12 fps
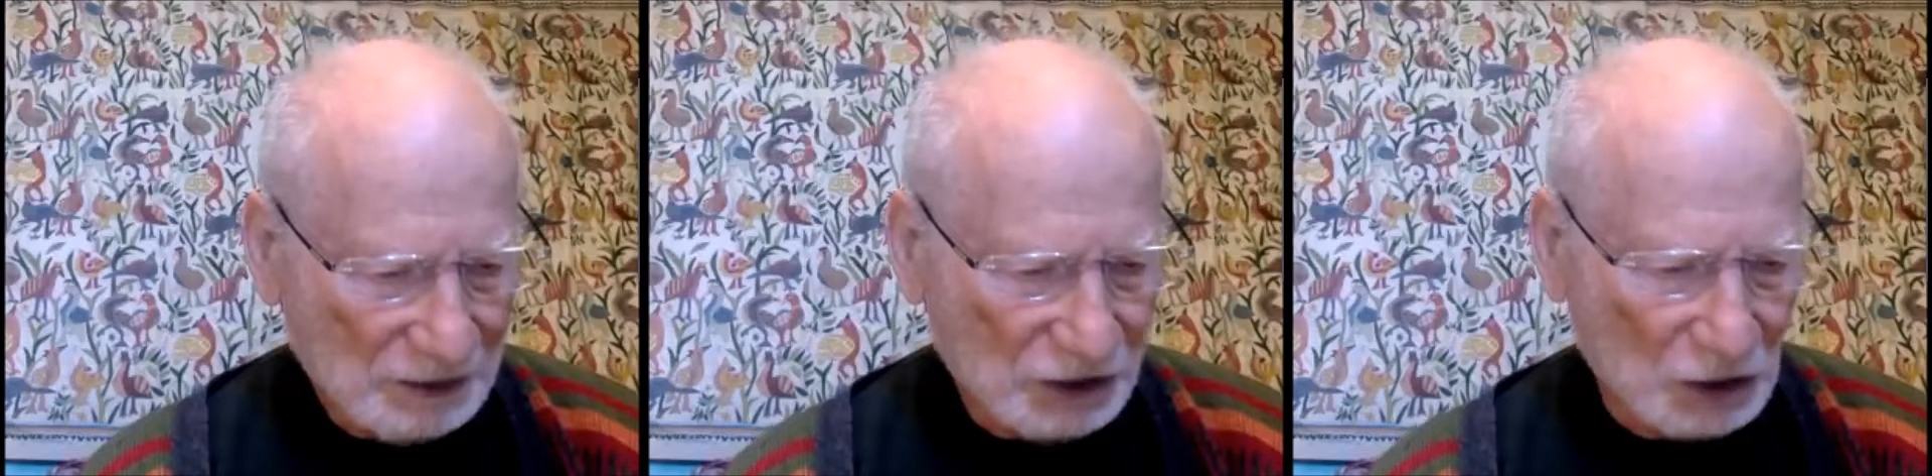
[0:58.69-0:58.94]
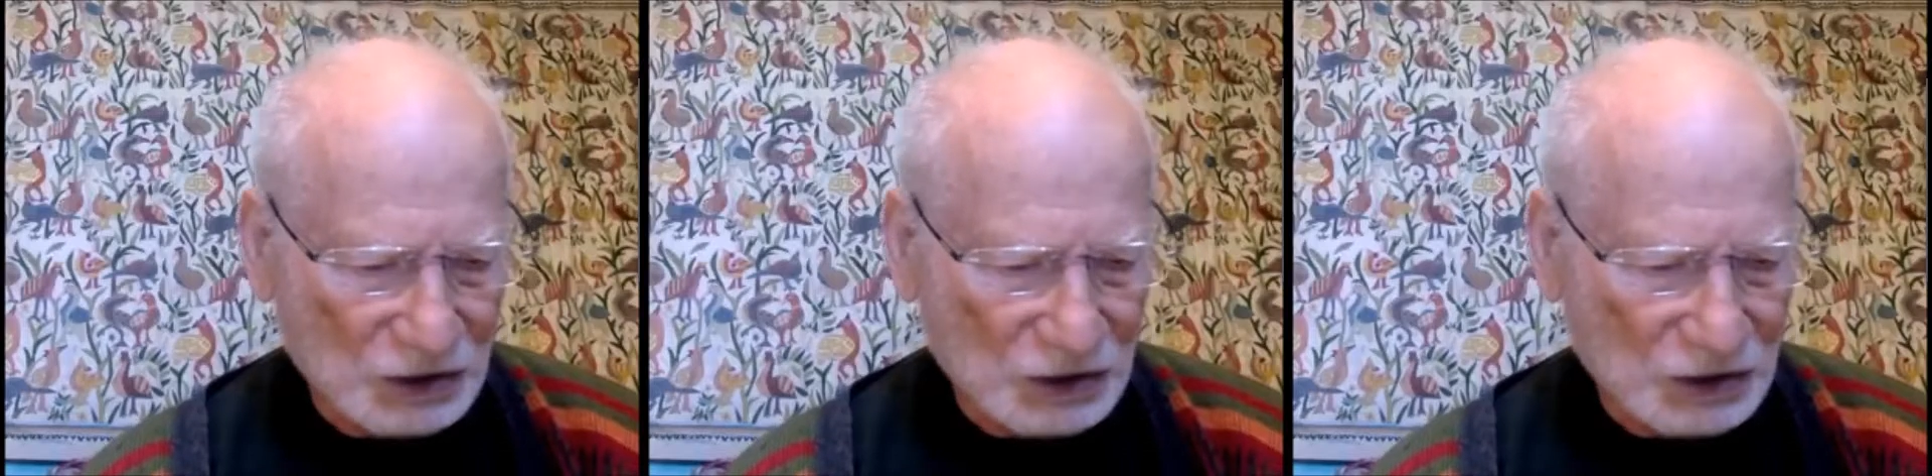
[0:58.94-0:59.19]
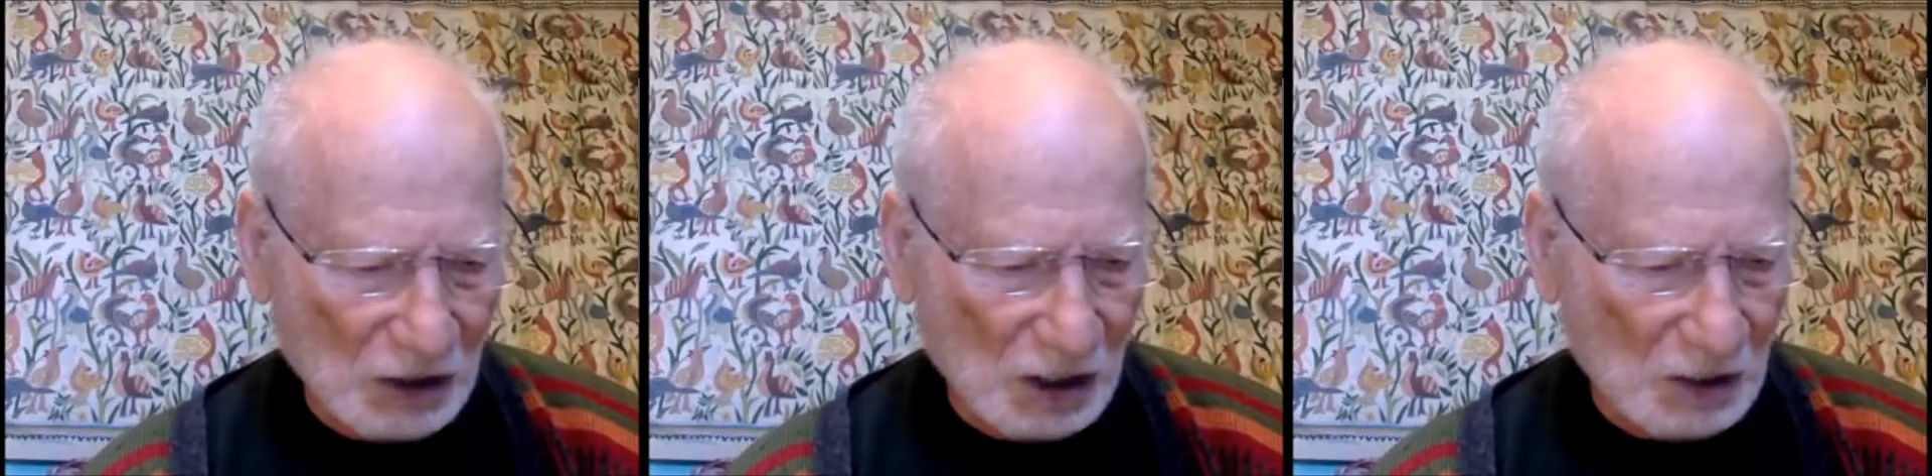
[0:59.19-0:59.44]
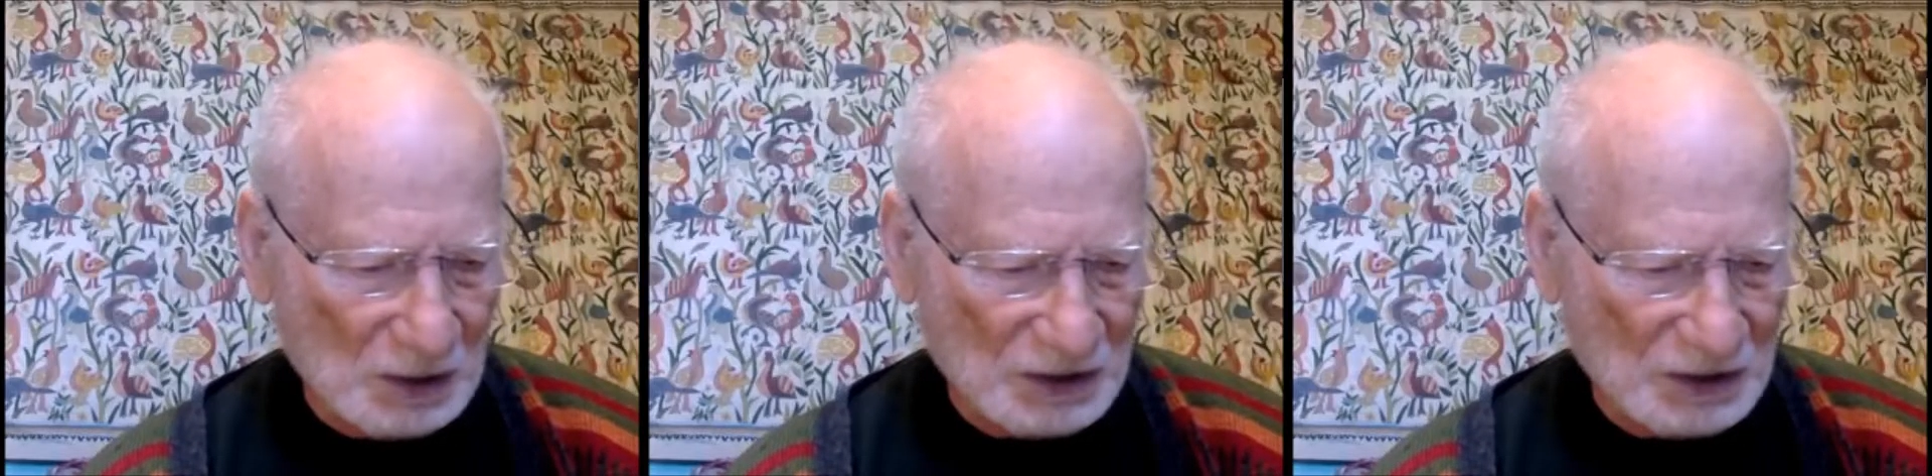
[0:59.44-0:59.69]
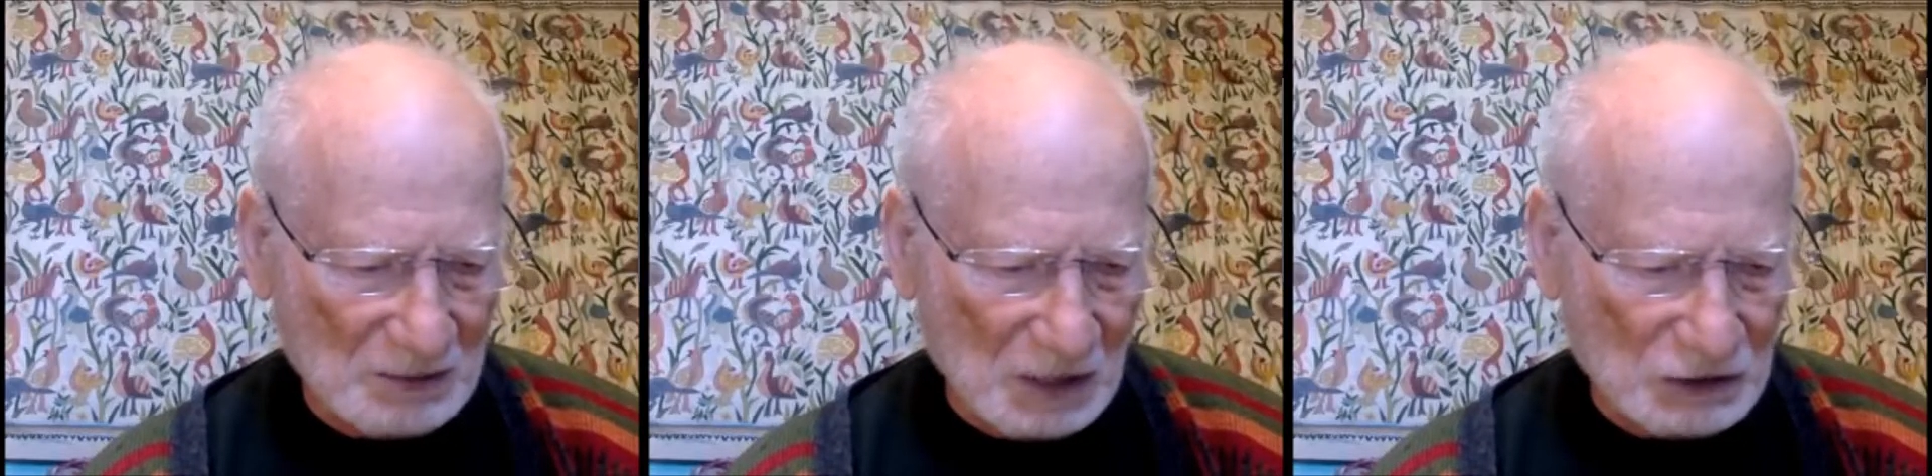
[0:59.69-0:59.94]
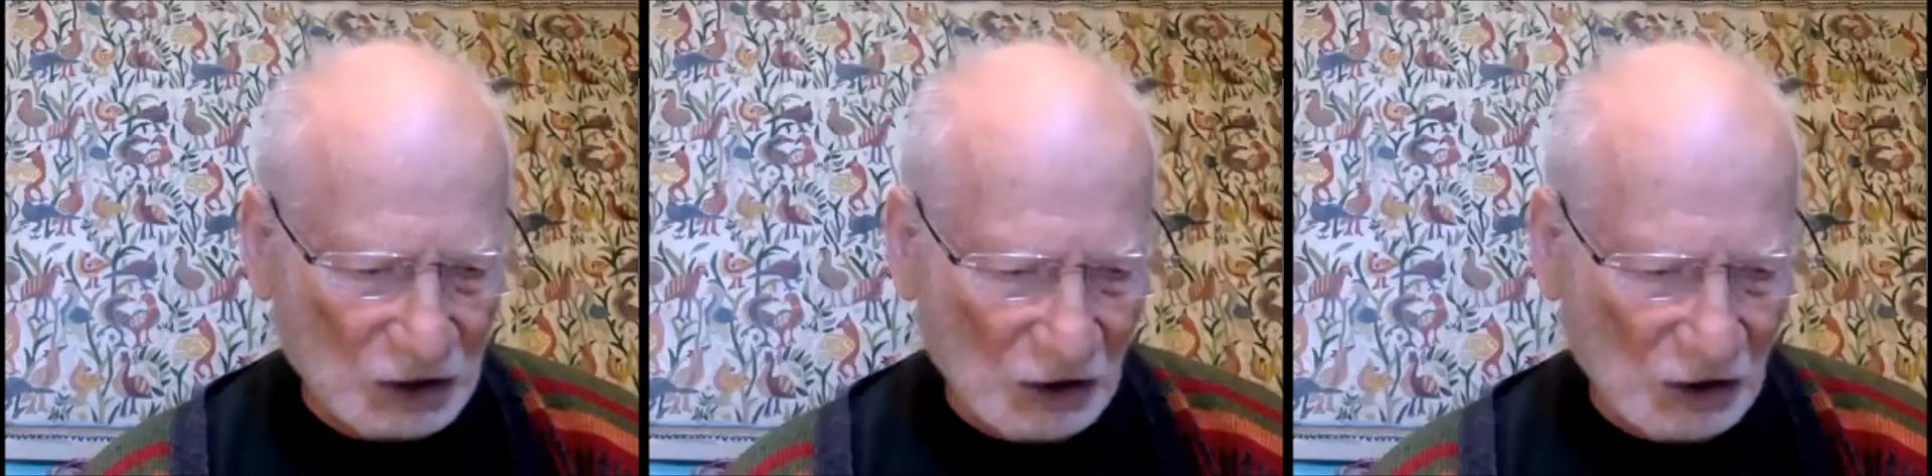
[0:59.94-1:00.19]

Joe Solo is the most